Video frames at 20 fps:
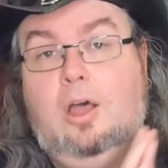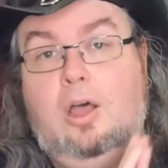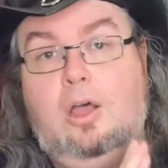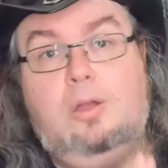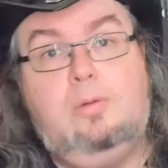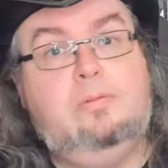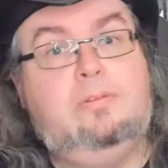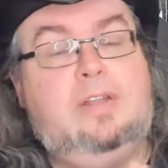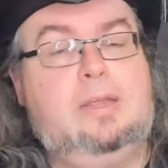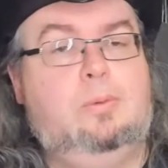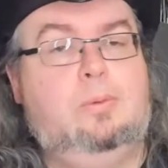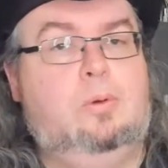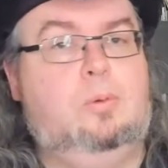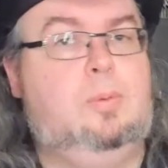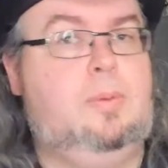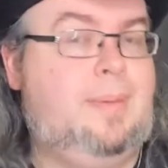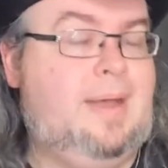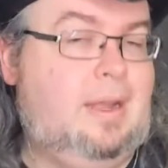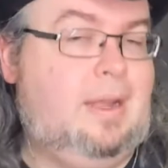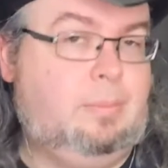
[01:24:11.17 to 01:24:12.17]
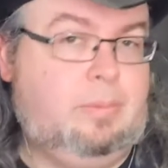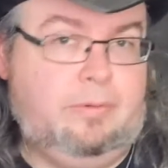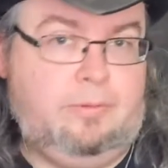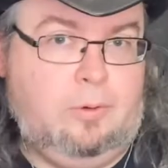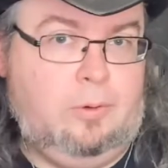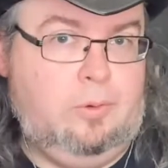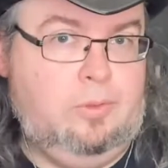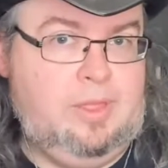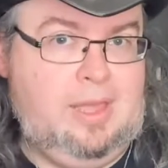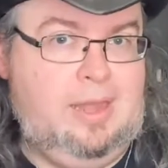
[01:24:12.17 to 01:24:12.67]
Hopefully we'll be back
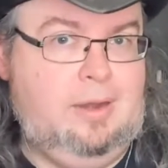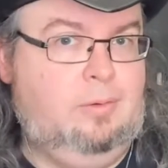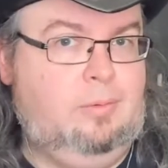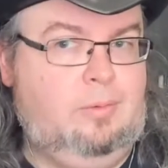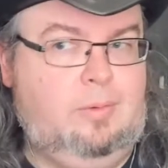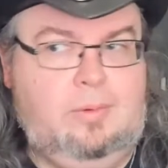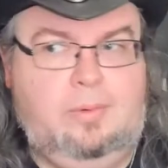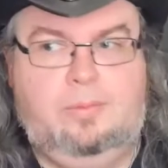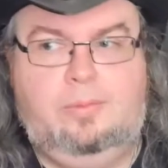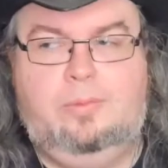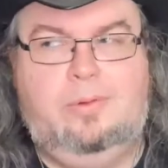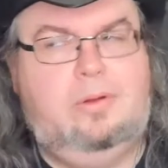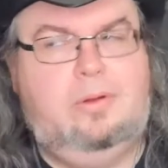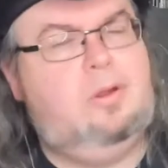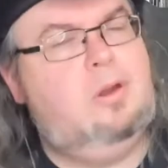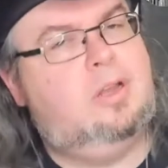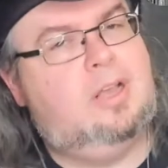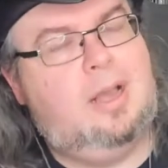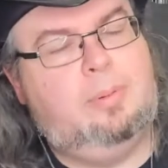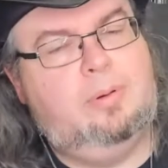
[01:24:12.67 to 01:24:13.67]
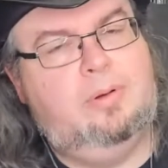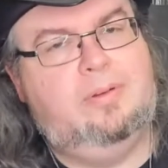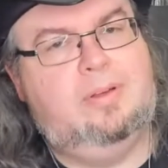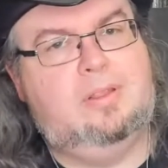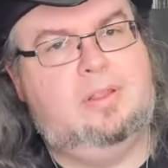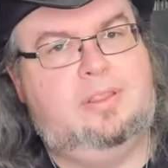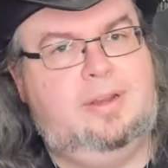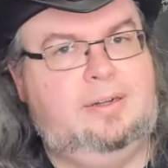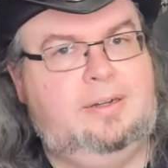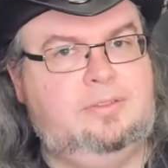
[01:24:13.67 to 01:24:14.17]
before then. We've got a couple of
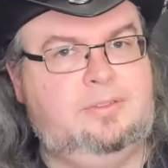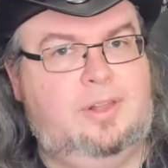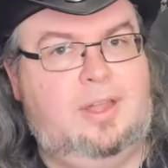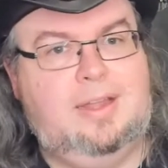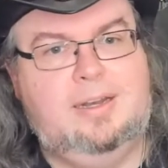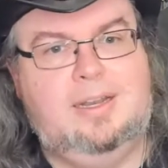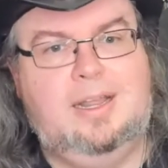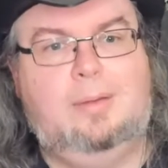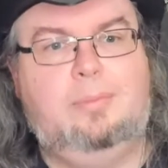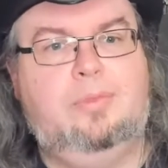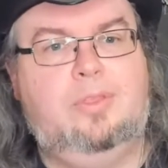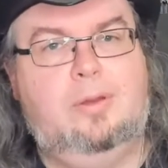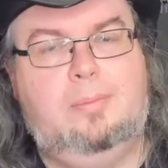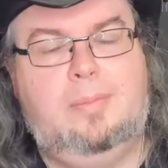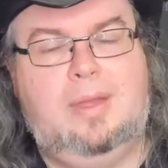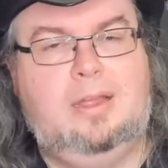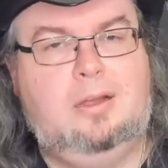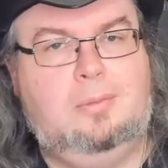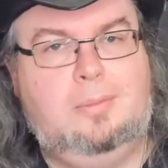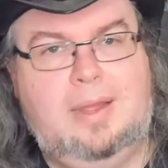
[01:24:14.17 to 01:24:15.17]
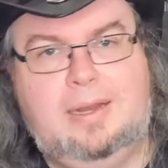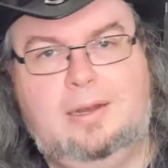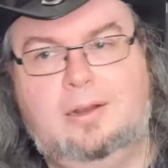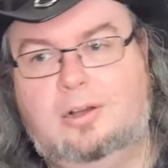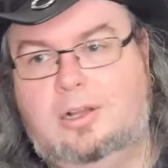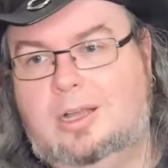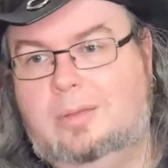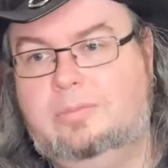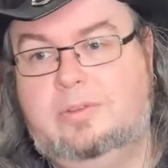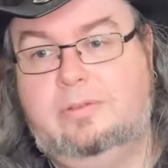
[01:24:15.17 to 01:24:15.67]
other things lined up that may or may
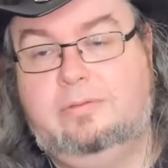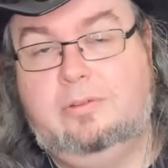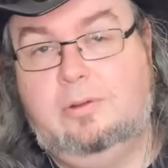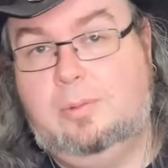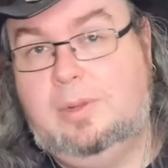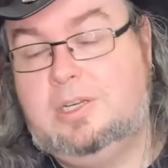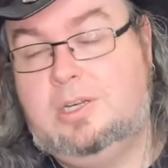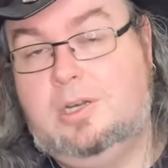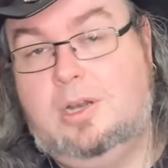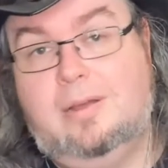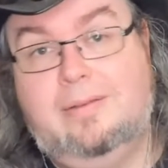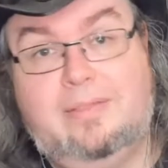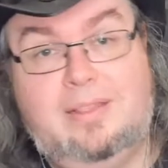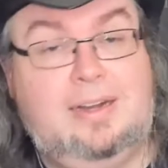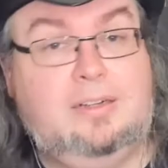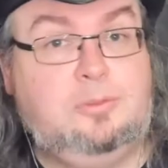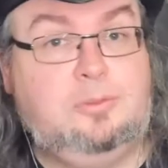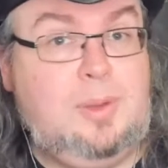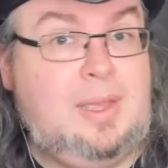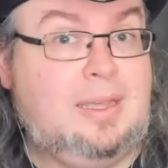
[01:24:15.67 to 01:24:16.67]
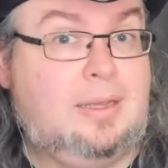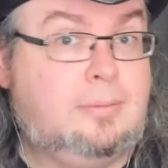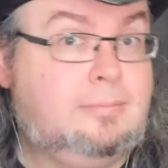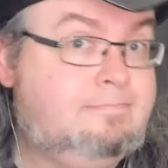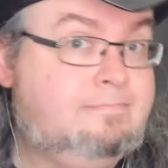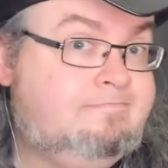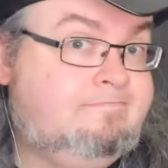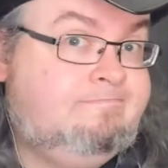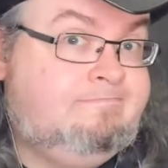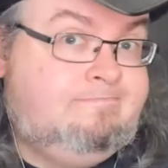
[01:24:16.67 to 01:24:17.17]
not come to fruition over the next week.
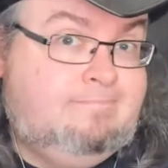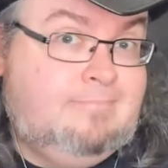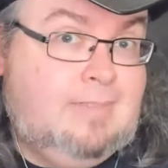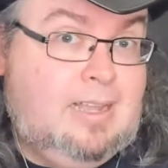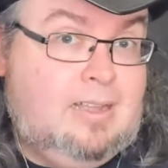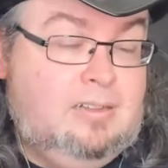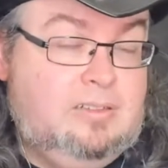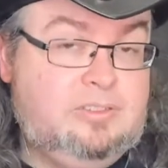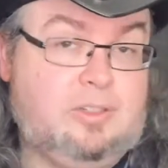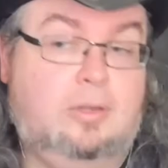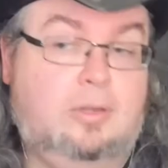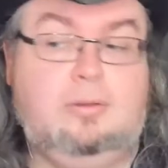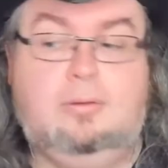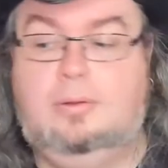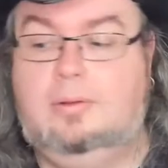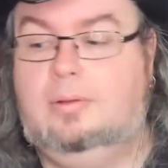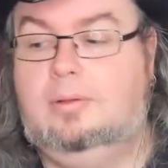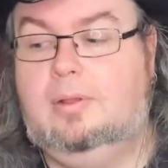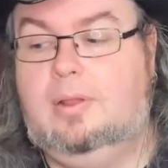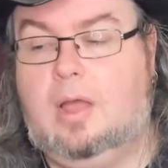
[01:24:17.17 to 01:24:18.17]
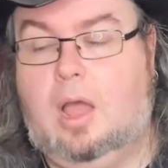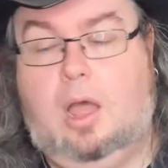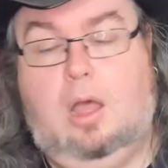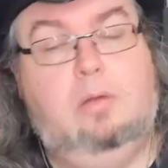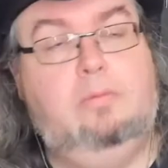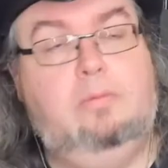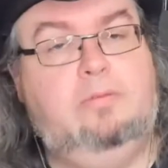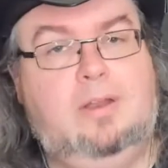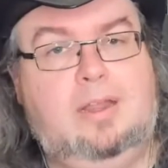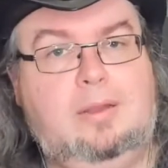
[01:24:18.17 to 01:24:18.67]
So
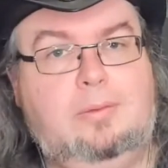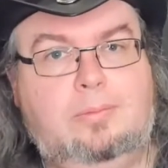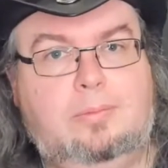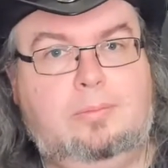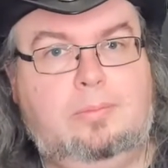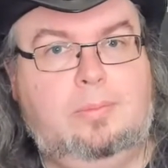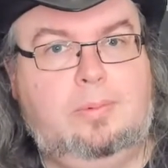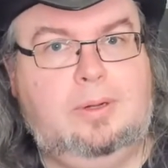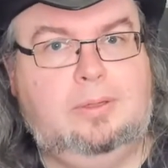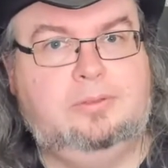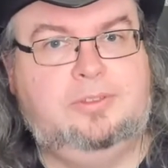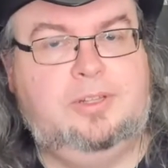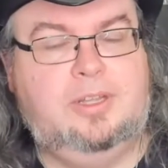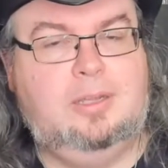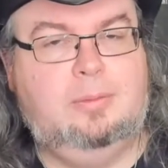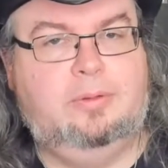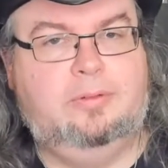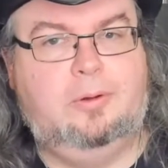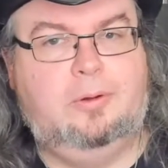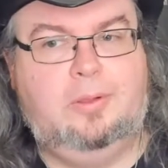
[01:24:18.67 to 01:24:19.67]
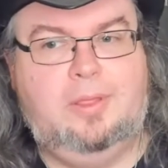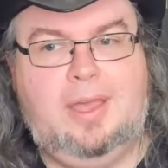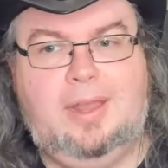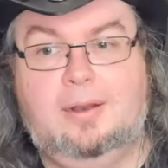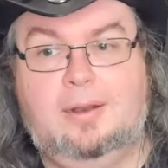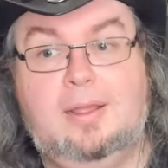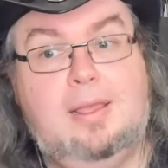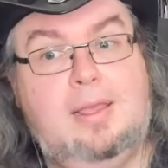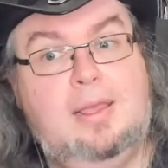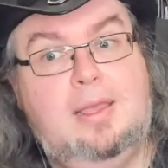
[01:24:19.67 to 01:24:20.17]
hopefully we'll see you before
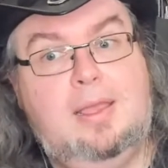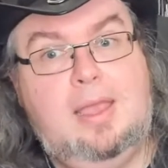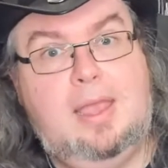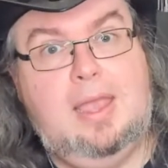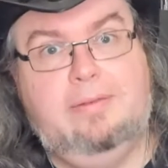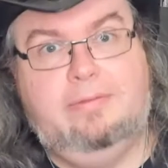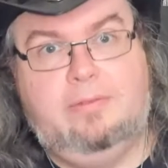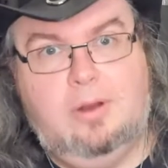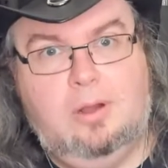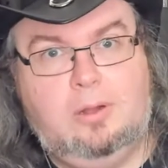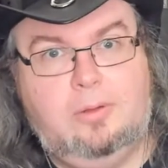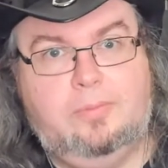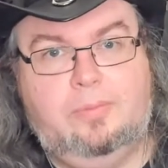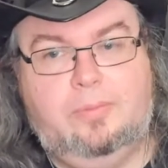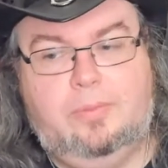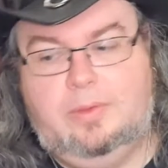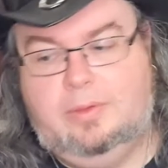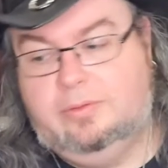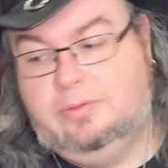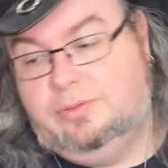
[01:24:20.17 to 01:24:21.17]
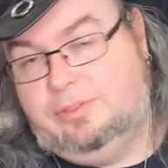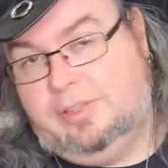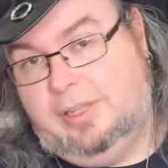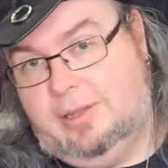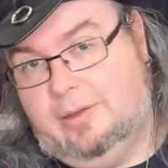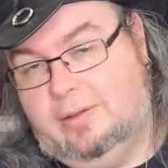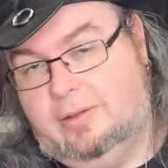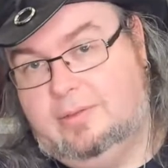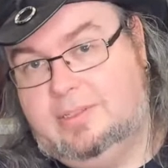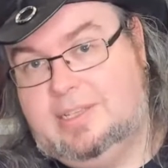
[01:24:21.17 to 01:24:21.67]
then. If not, see
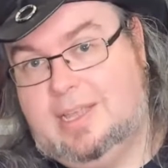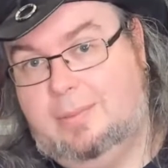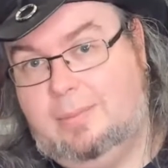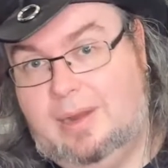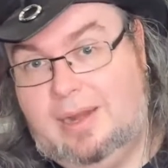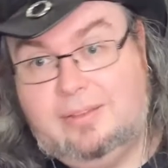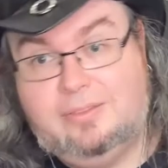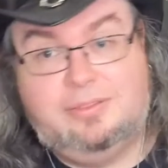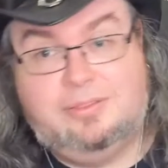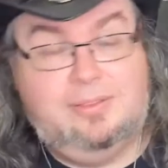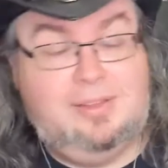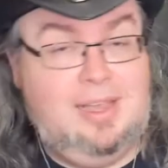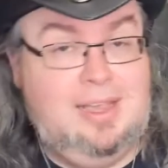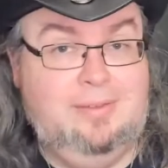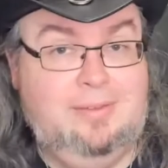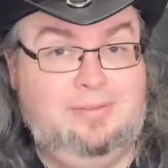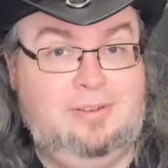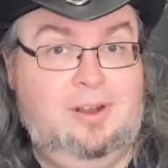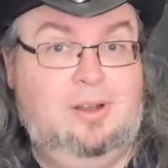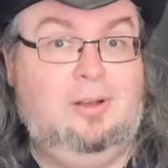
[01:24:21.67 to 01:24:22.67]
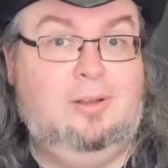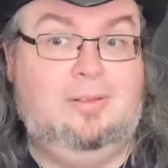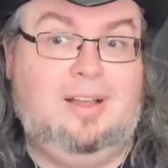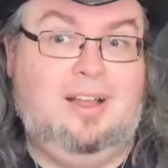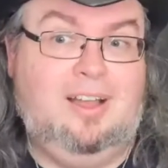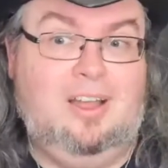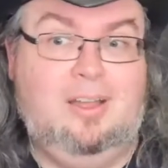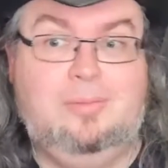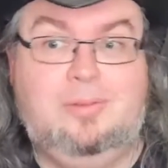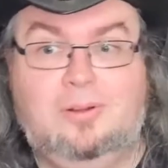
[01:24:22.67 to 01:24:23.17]
you in 10 minutes. If not,
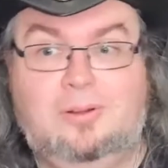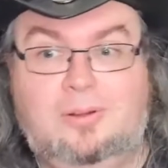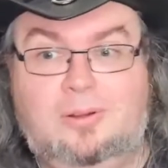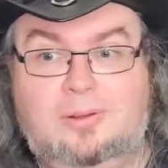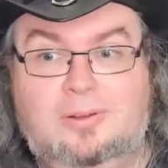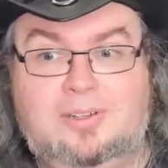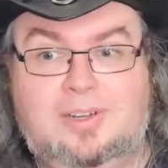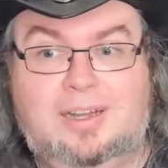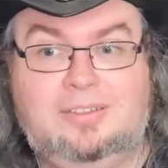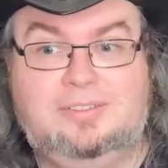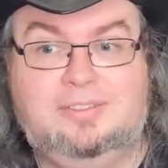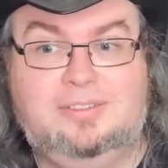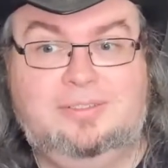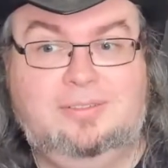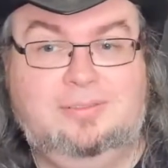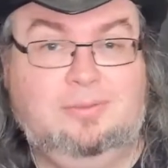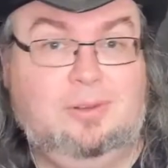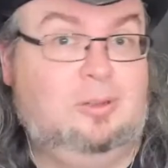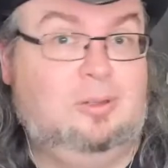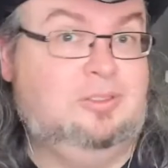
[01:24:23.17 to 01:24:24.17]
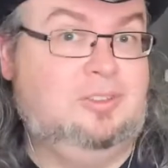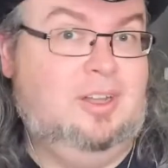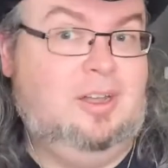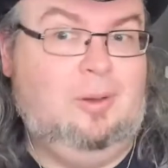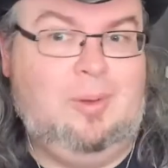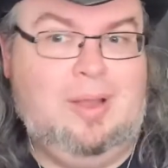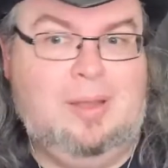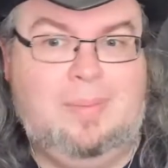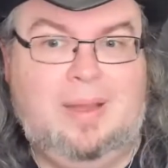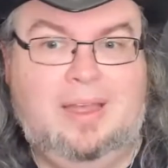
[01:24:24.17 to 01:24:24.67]
I hope your dice rolls
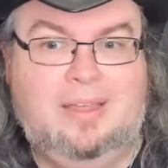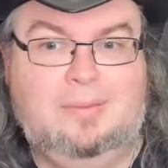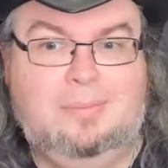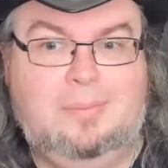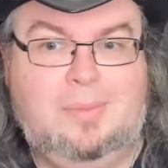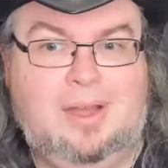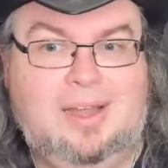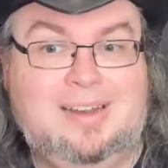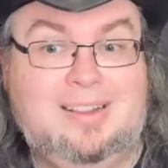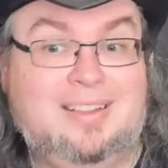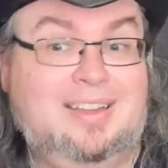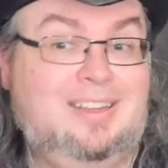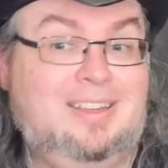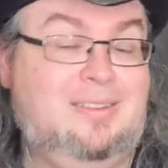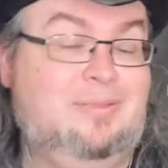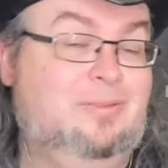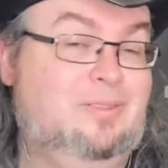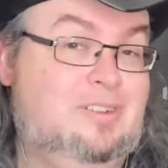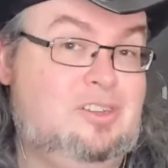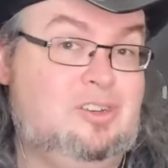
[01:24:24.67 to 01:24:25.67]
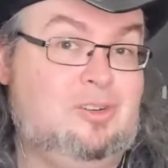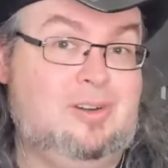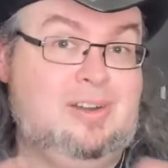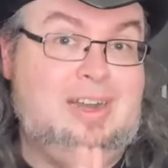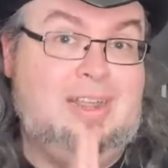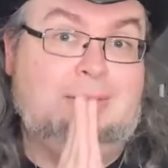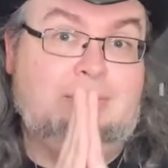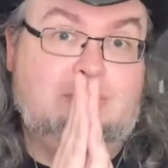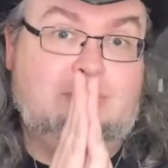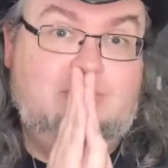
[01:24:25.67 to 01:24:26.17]
are way better than mine. Thank you for
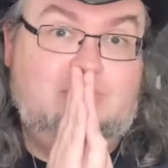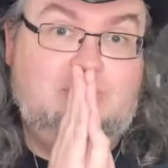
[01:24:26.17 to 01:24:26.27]
joining.